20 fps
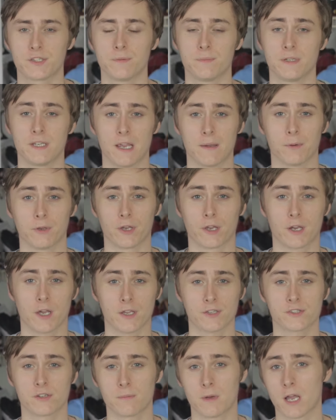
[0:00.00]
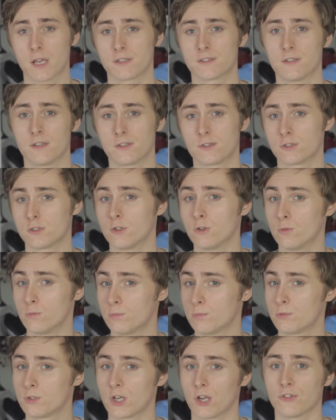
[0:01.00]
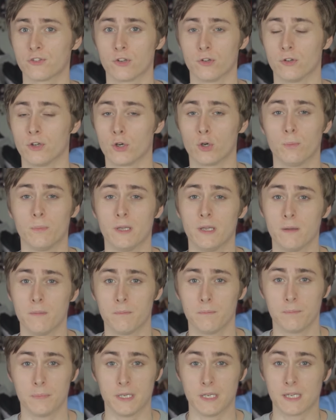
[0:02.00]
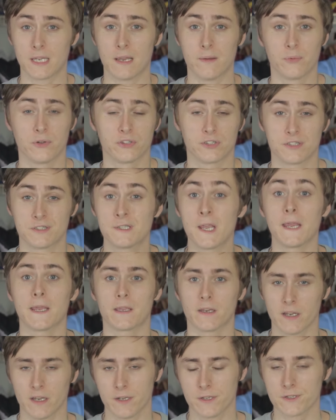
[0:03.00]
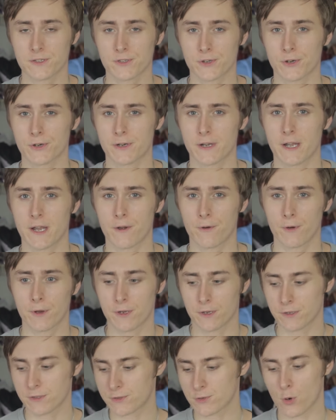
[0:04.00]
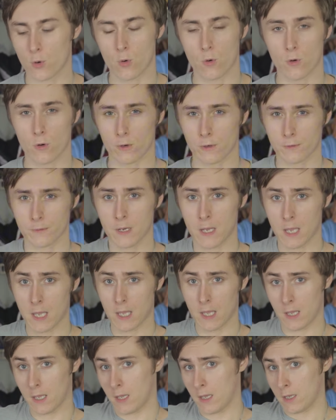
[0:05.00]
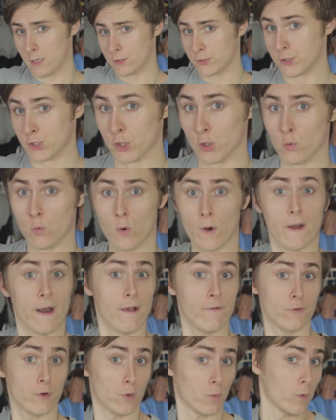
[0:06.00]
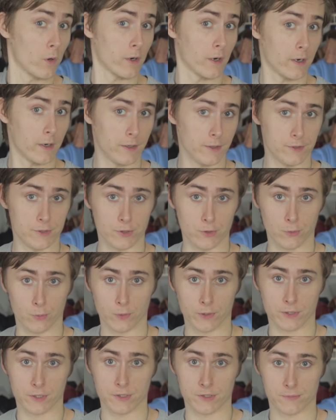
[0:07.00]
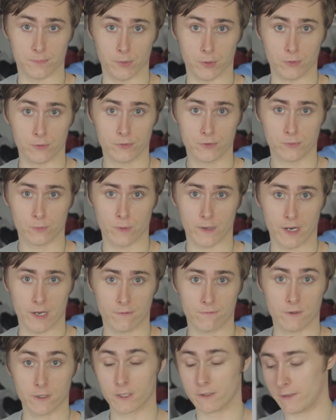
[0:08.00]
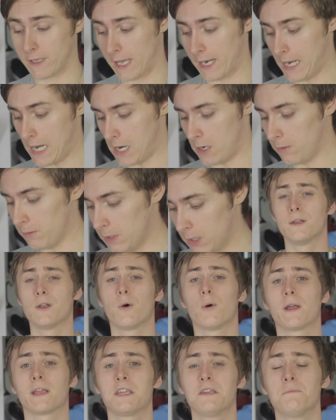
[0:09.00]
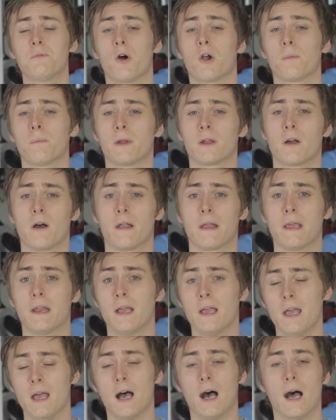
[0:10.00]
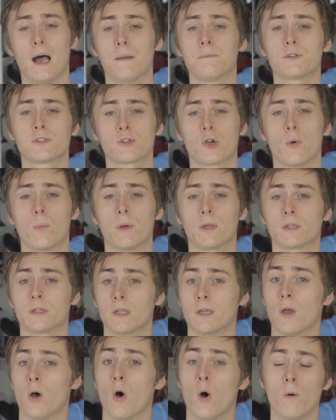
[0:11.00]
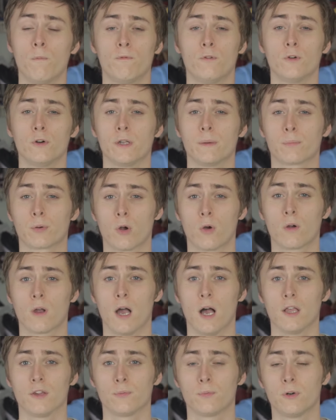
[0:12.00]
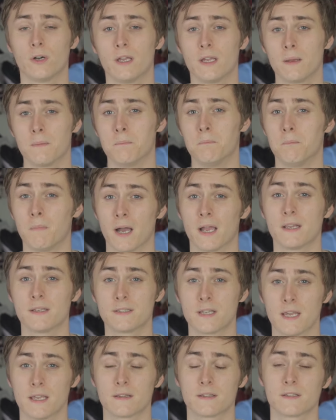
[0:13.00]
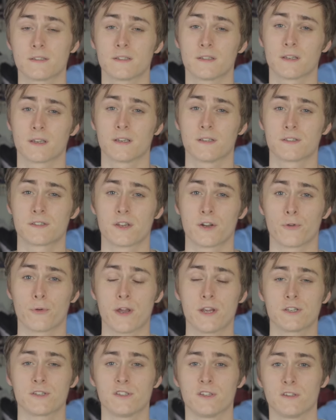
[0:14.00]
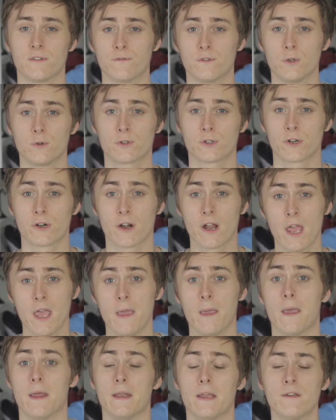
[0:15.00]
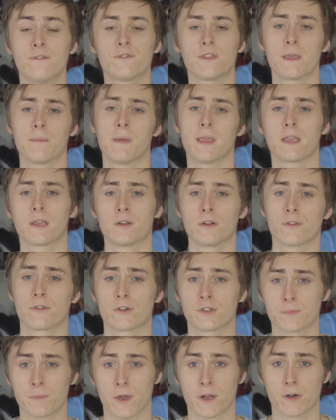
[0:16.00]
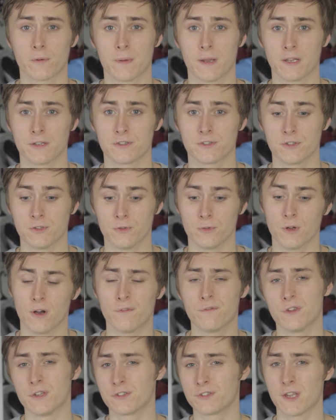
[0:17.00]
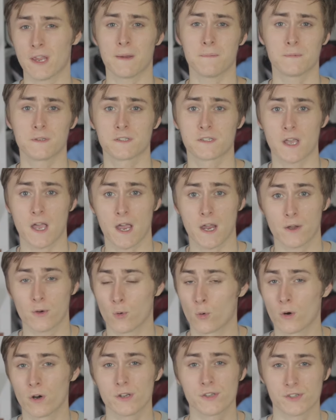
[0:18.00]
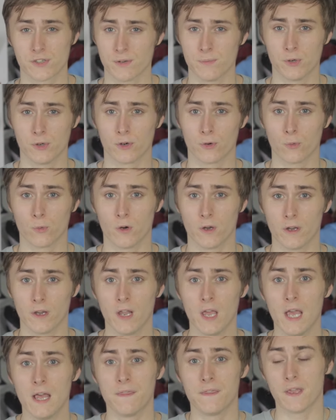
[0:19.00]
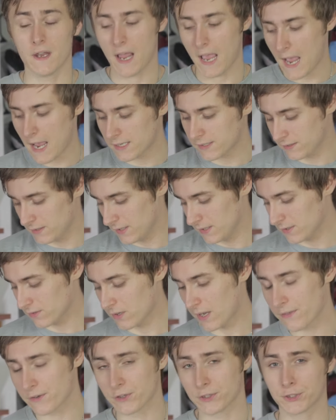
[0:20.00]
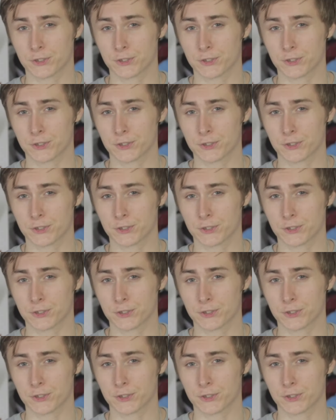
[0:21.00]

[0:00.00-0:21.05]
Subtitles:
to be able to customize this suit just a little bit, being able to take it in certain areas or do whatever we're gonna do with these boots when I figure that out. I know I keep harping on it. I'm just hoping that hopefully ProCosplay might take this into consideration in the future, and if they make another Spider-Man suit of the same design or a similar one that has these leather